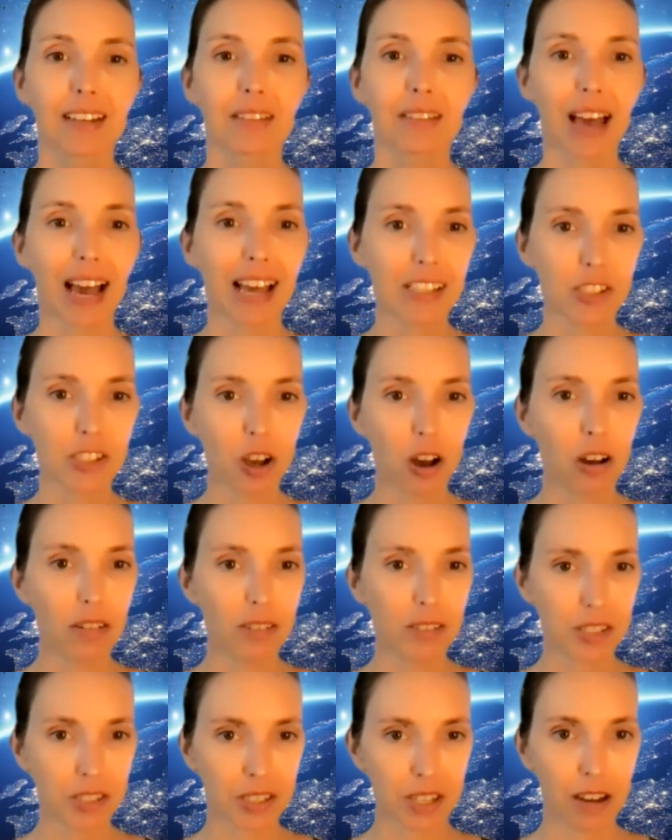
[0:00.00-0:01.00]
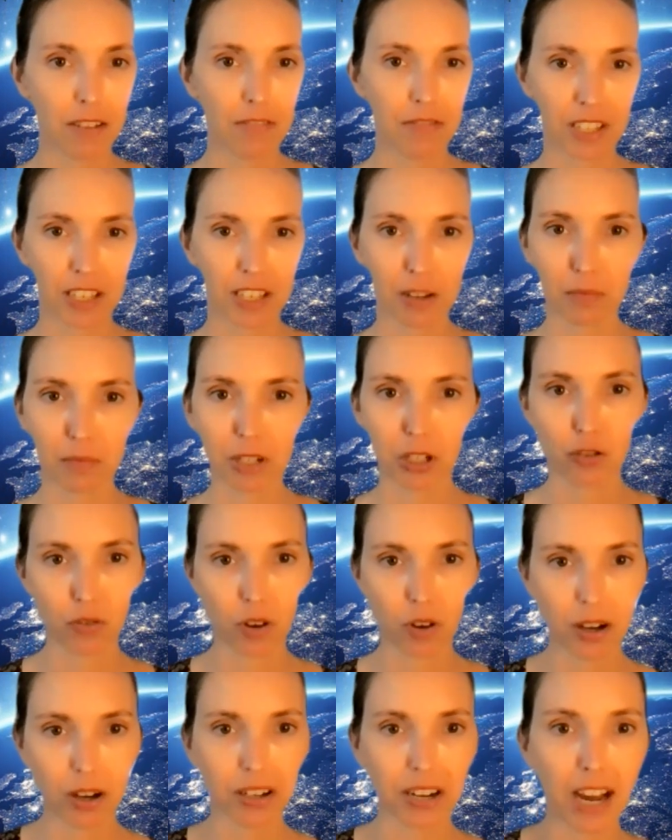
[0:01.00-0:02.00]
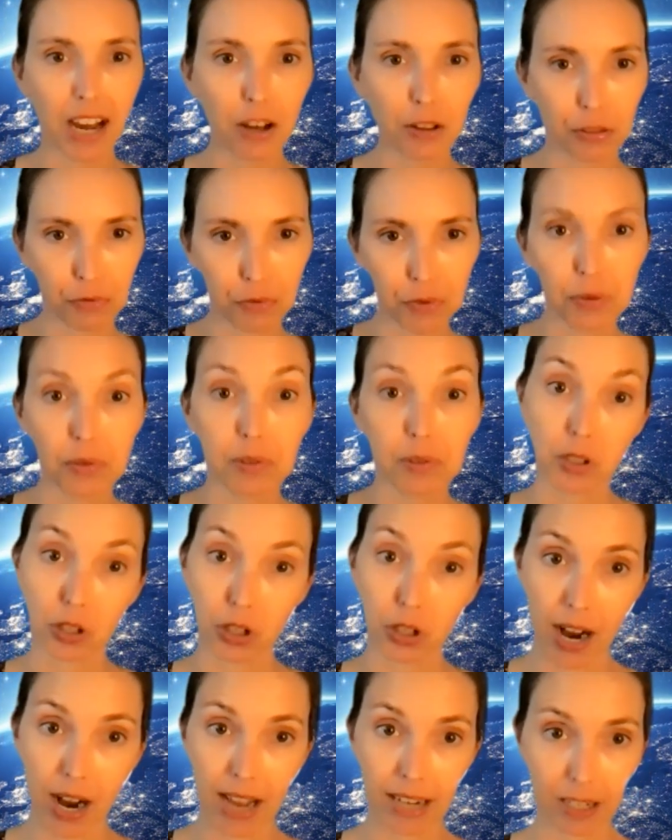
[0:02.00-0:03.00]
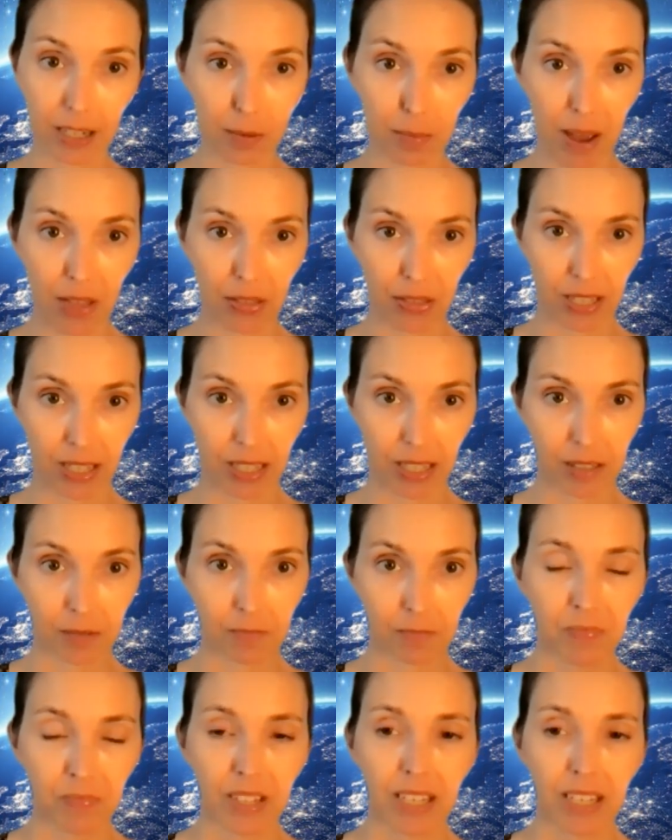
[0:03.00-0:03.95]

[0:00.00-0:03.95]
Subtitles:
that's all stuff that can be drawn out through the Socratic method.